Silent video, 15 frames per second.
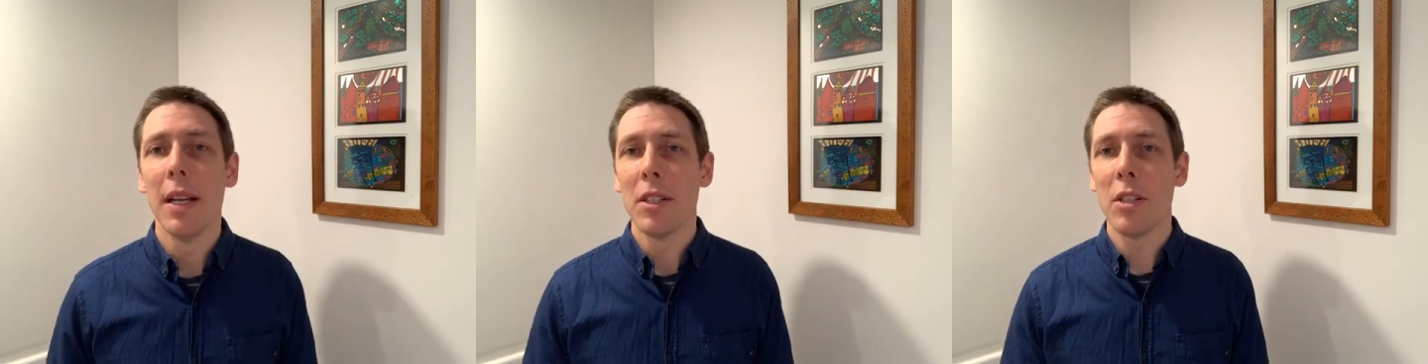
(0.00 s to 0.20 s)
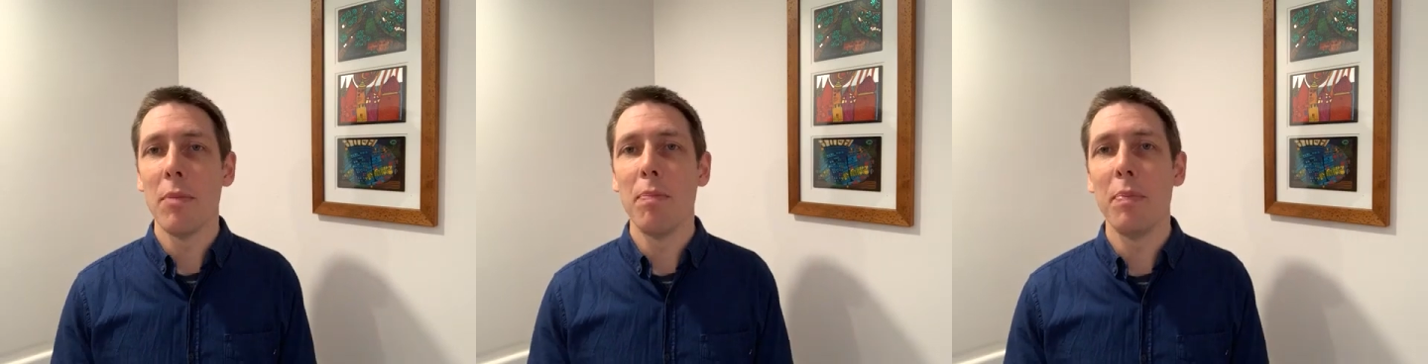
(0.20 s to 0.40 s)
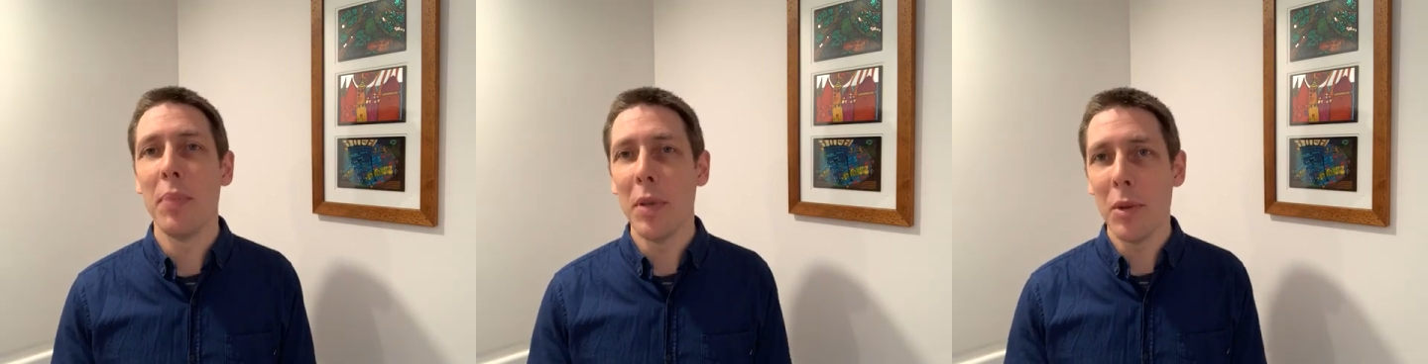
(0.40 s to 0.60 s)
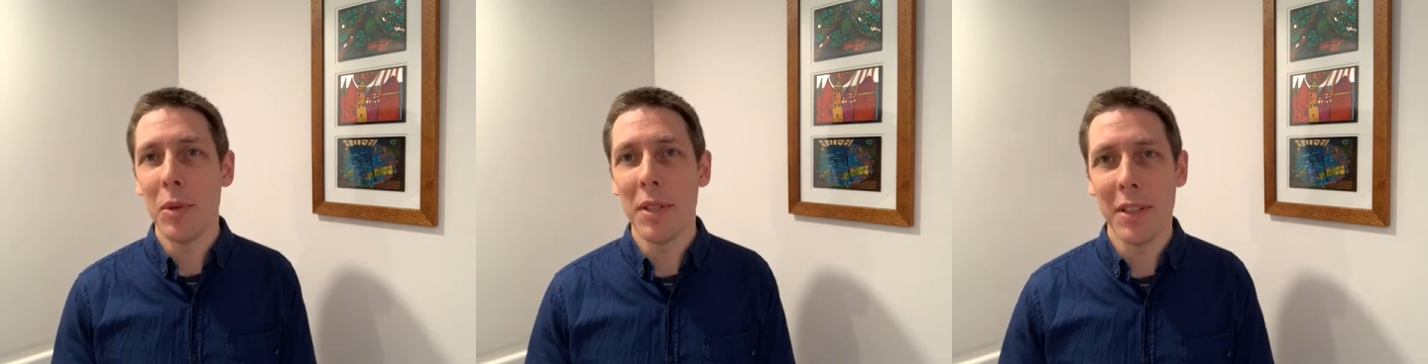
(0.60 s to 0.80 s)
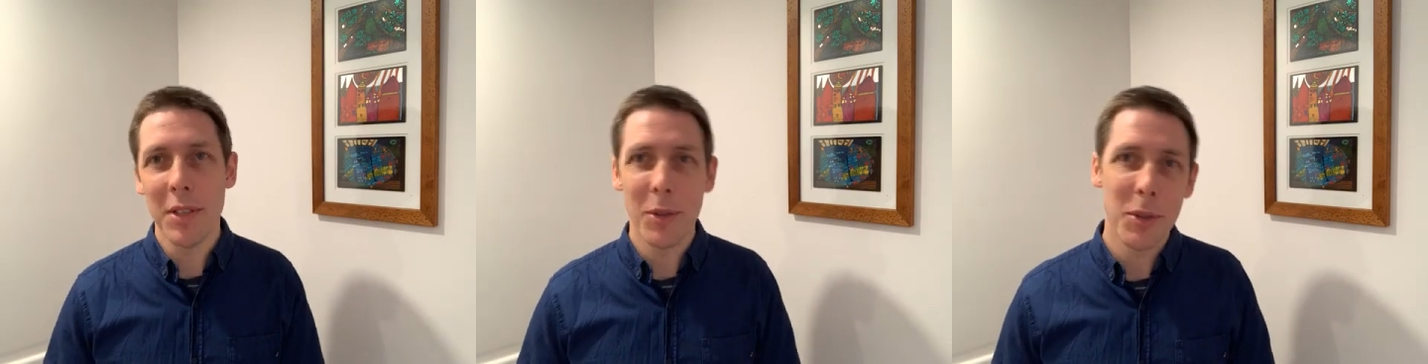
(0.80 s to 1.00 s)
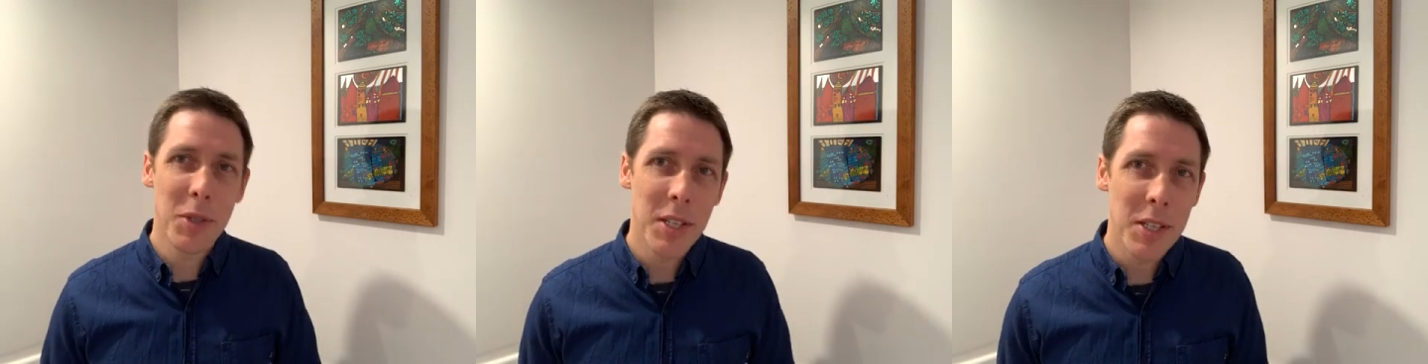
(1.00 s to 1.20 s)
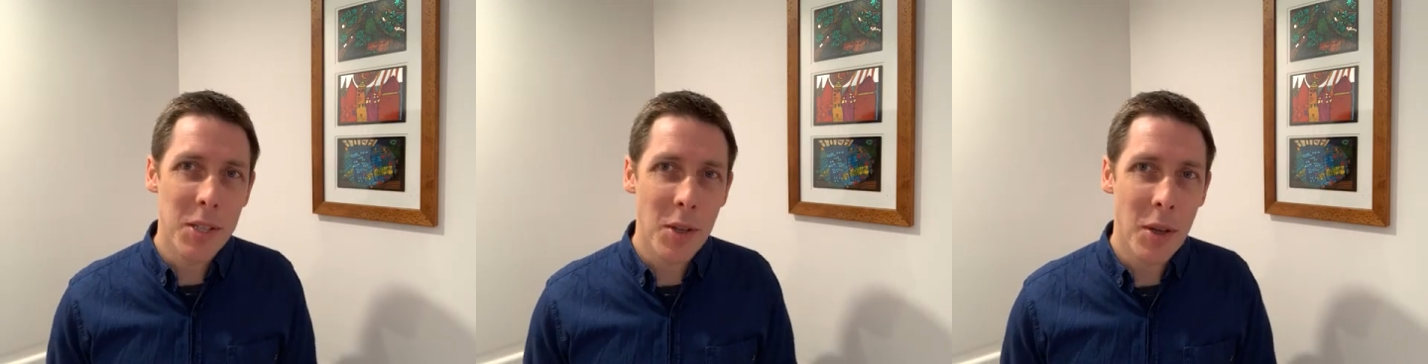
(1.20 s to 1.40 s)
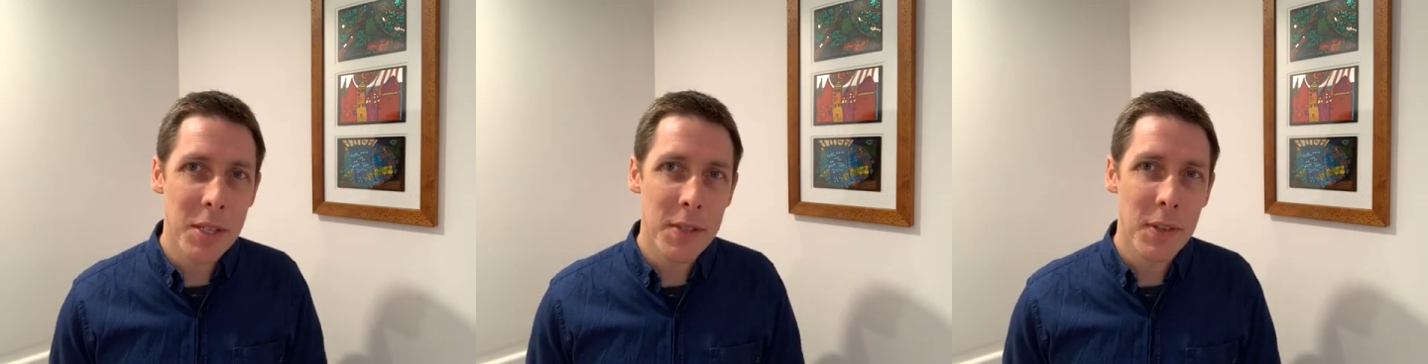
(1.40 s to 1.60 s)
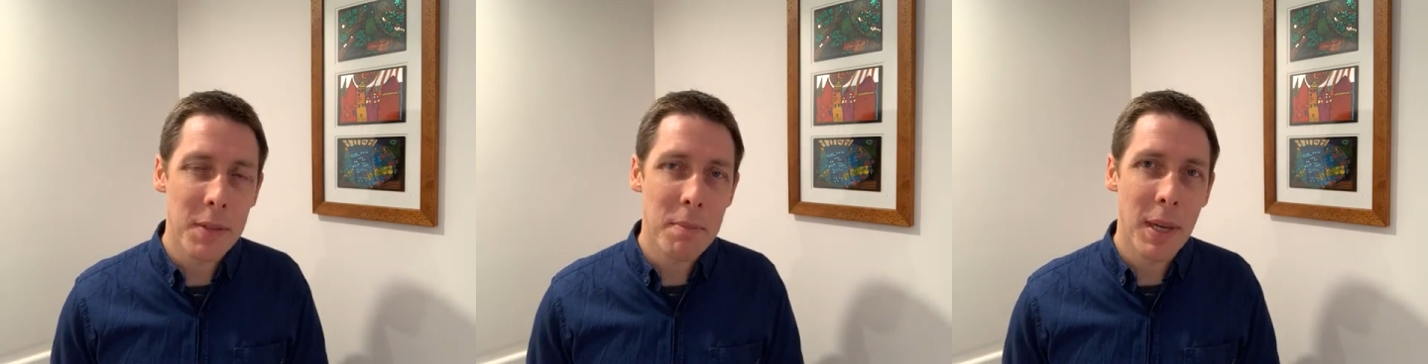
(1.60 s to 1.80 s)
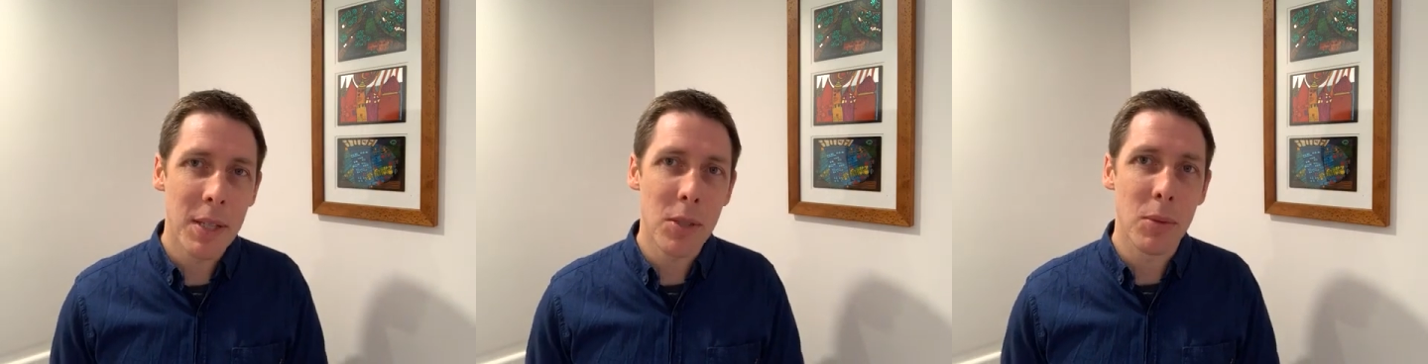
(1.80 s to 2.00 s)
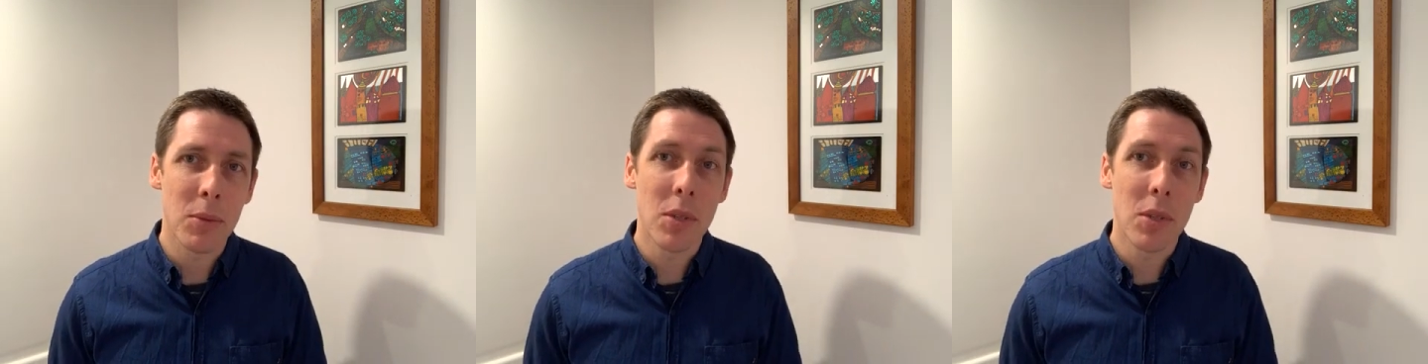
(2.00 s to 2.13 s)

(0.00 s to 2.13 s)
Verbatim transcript: to build your geoscientific muscle.